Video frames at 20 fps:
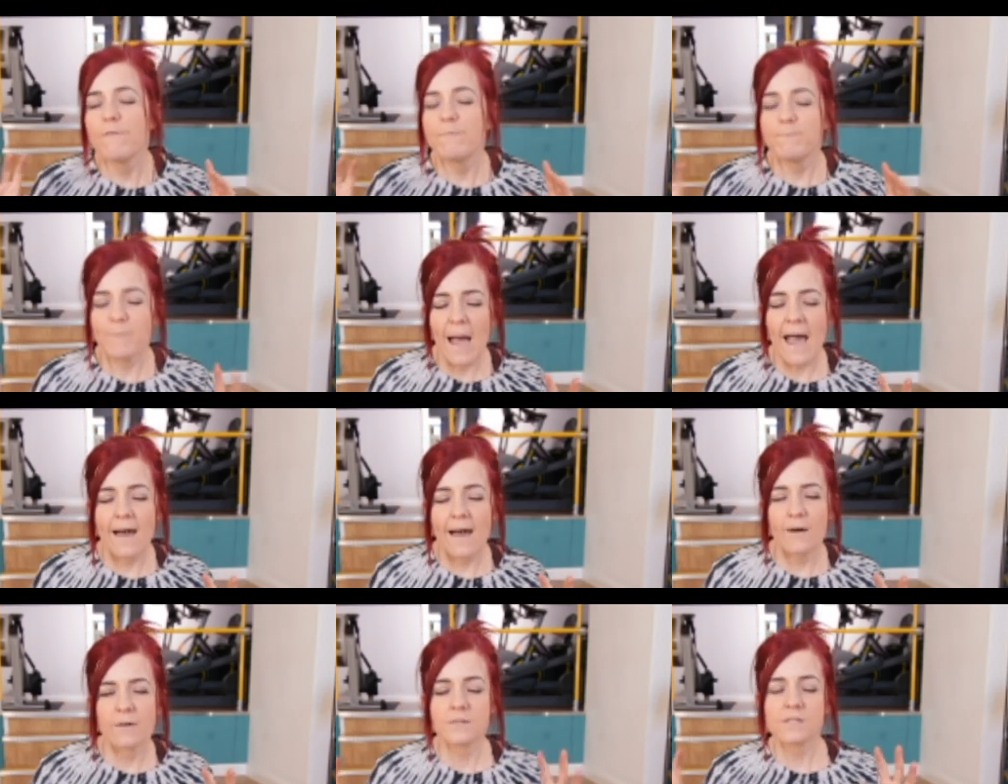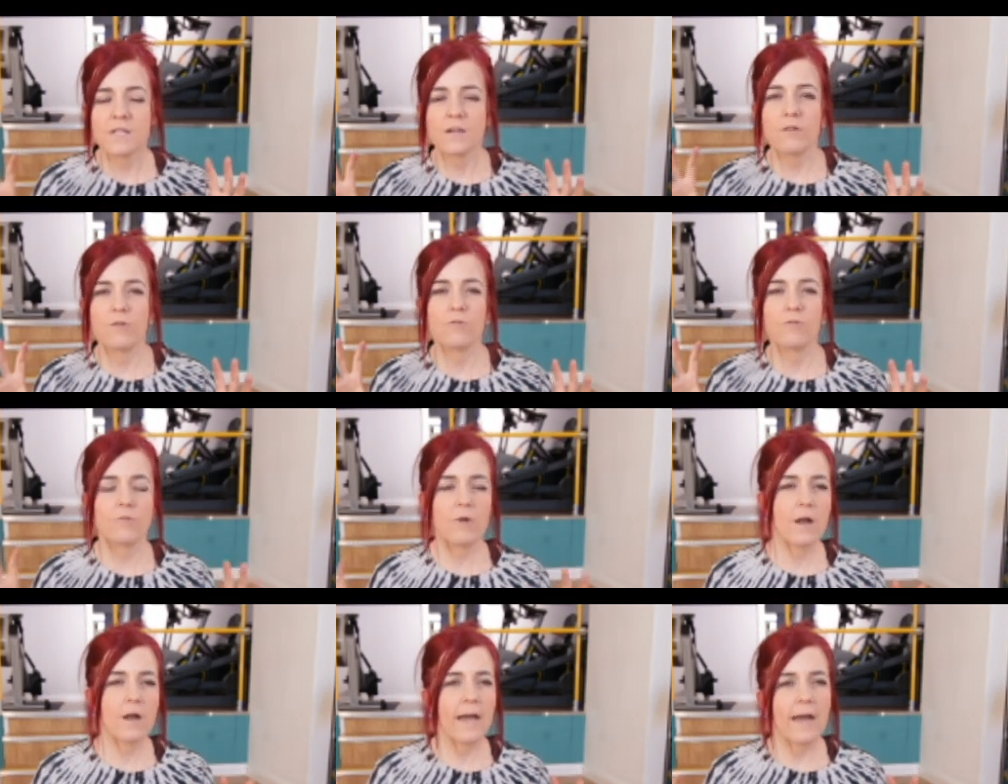Pound
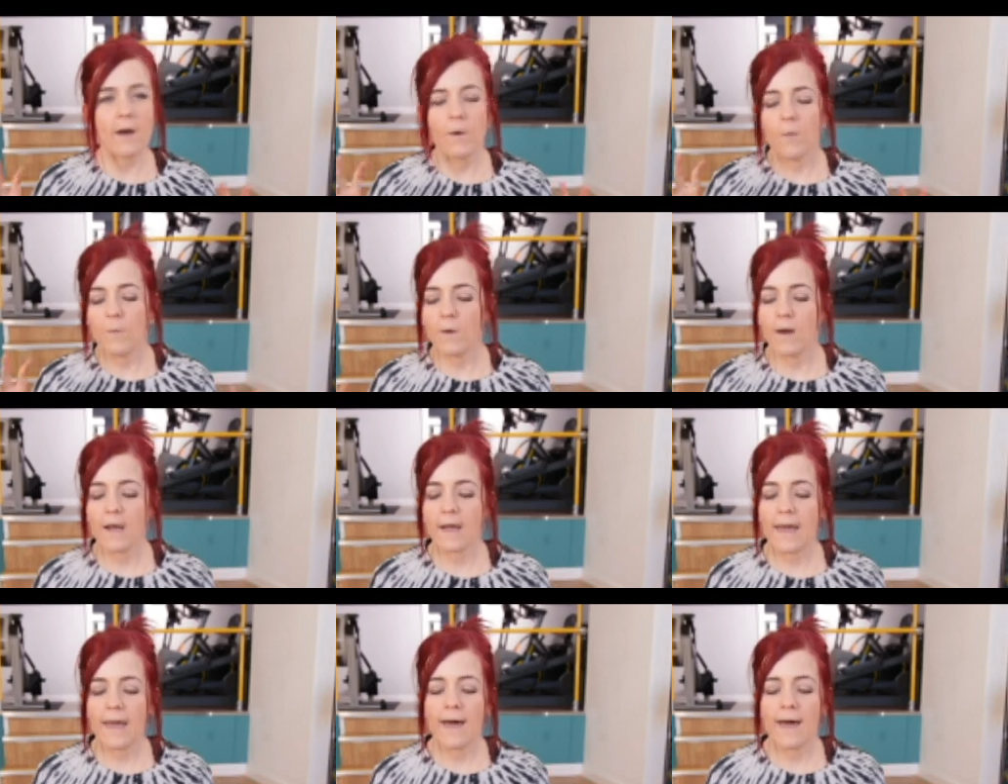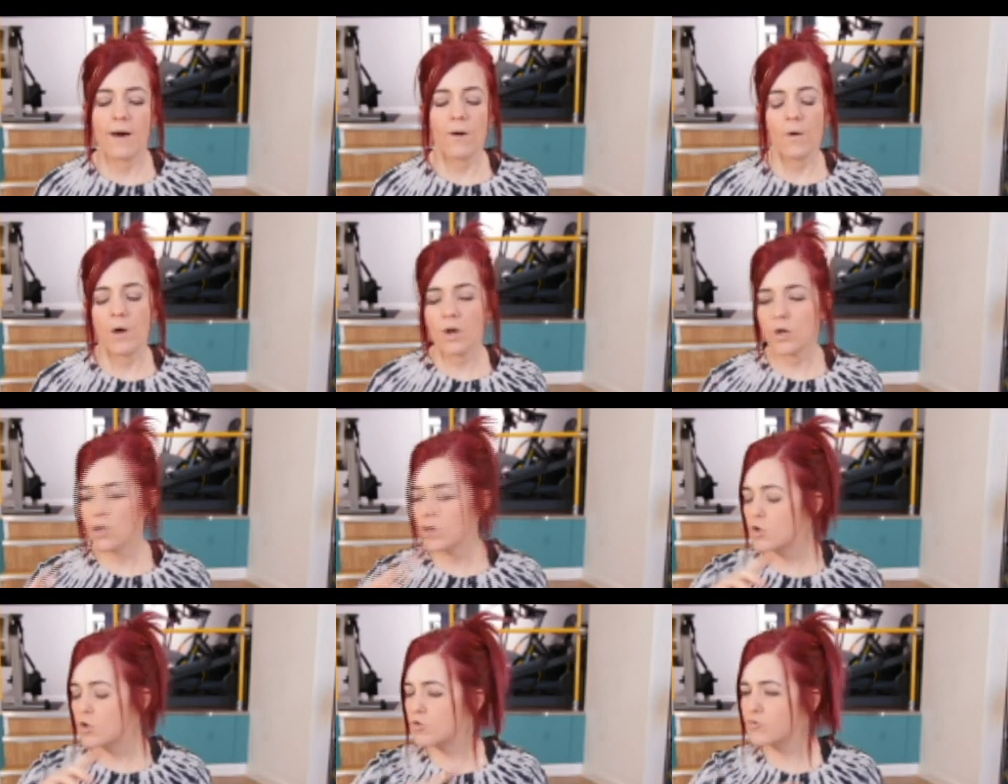rock out workout,
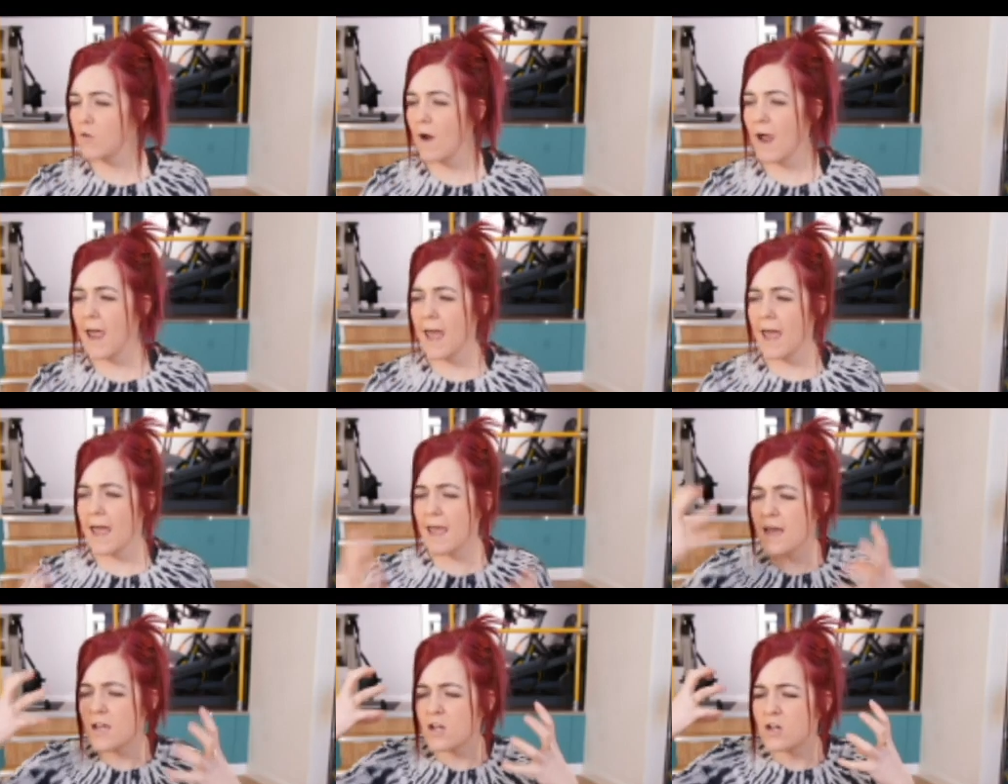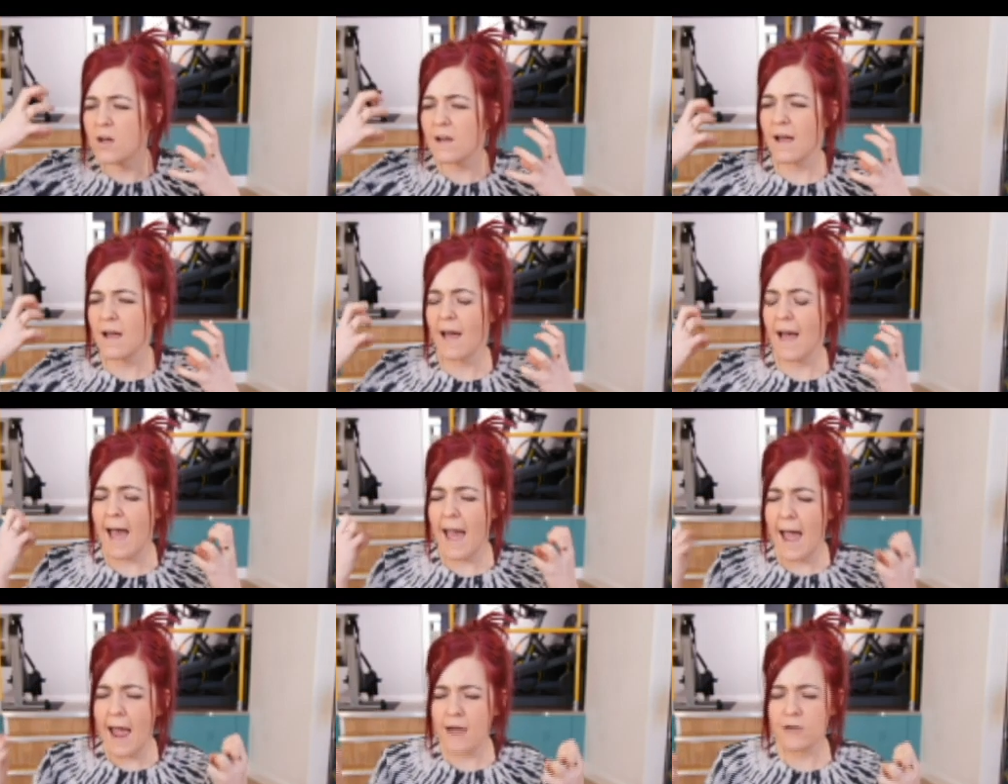great,
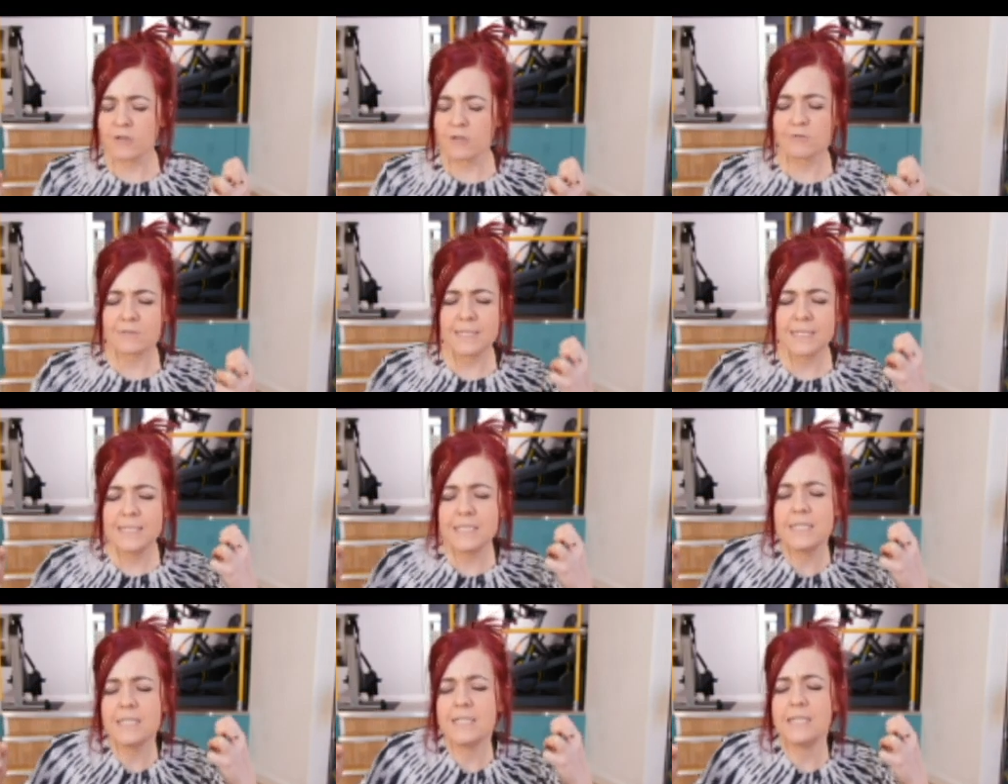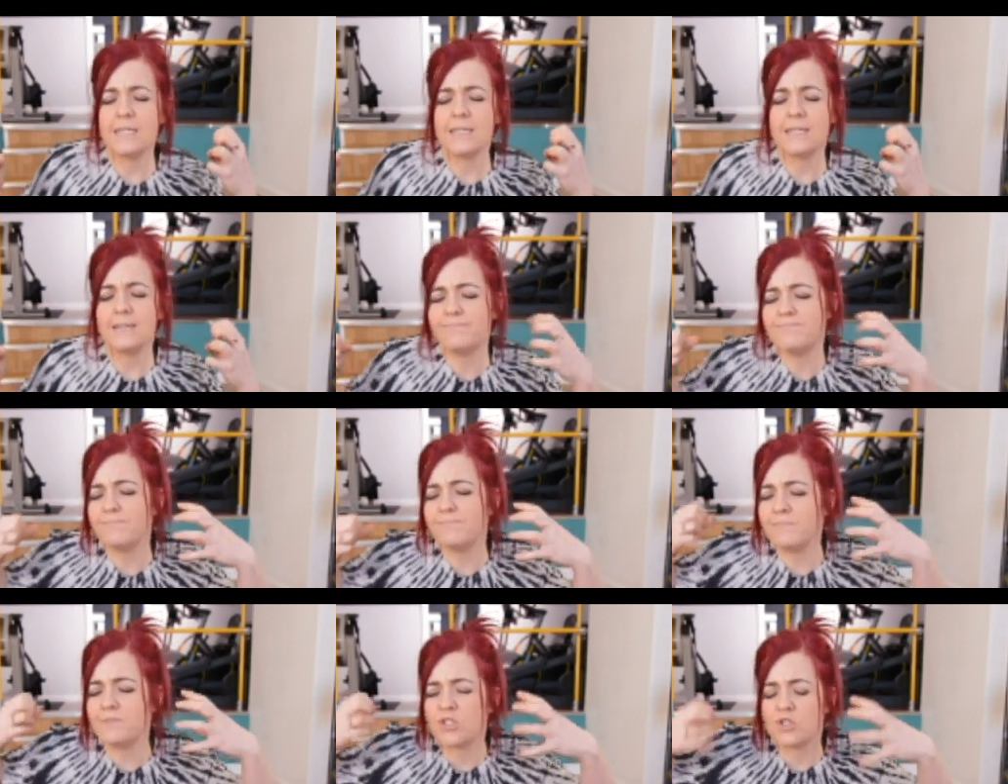
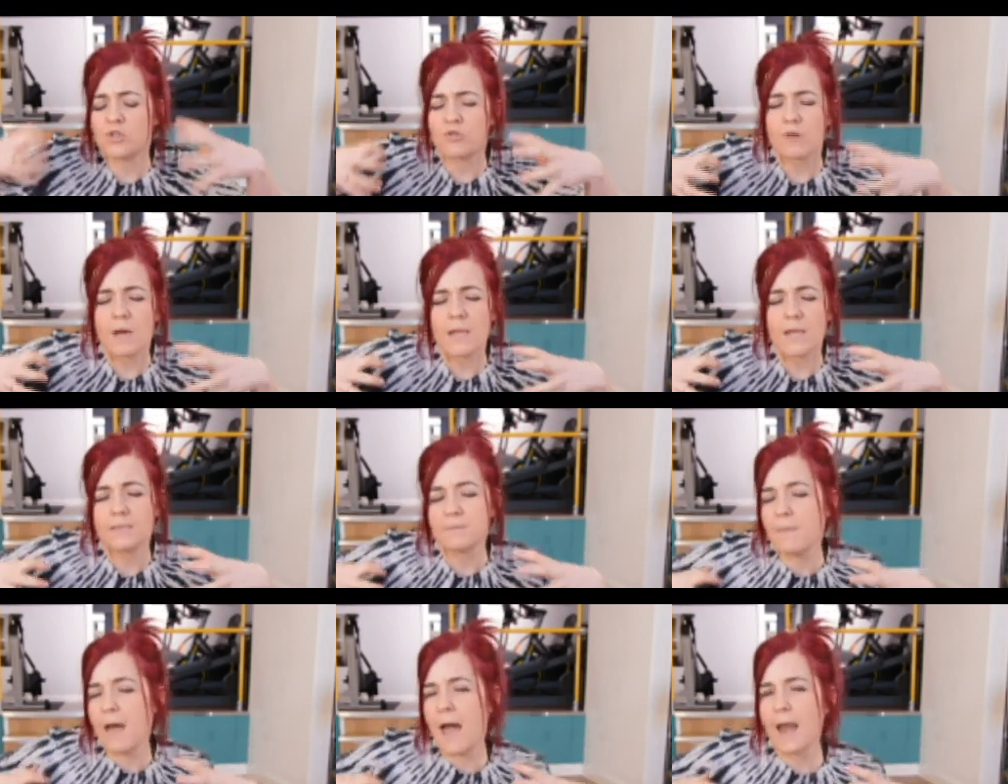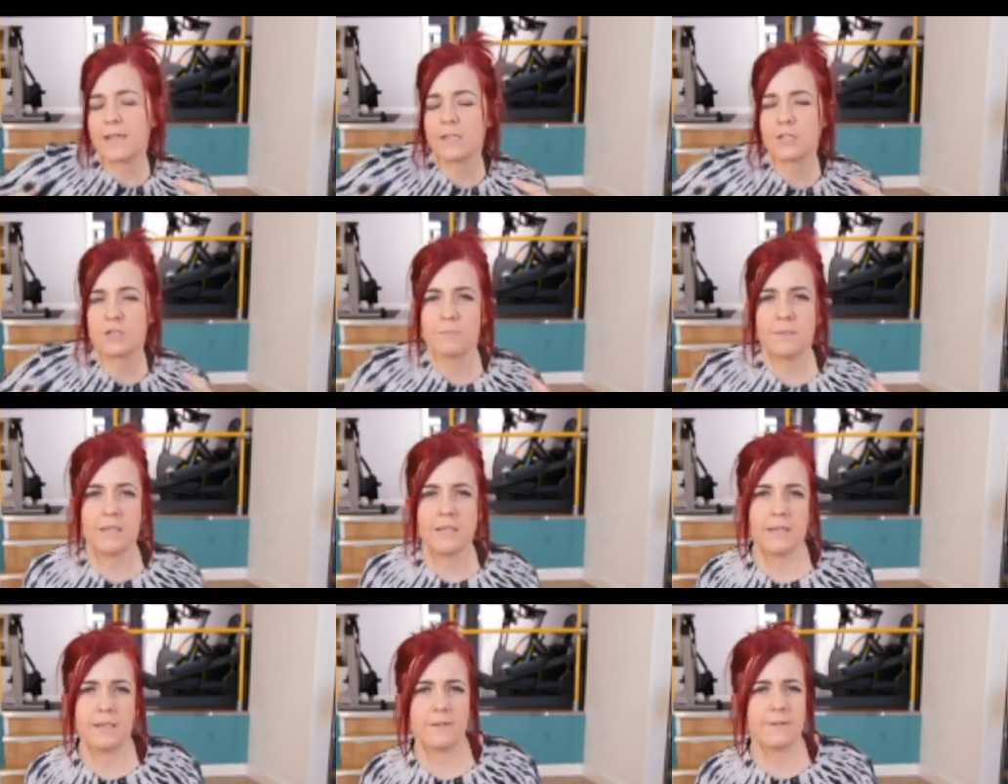angry, stress
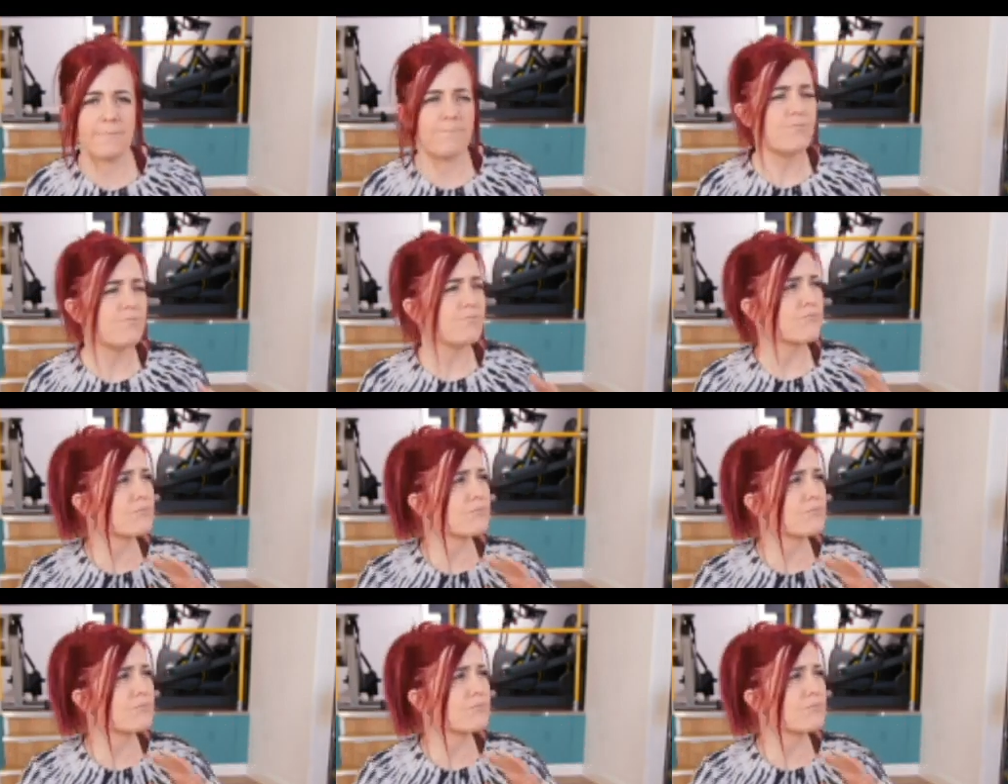management,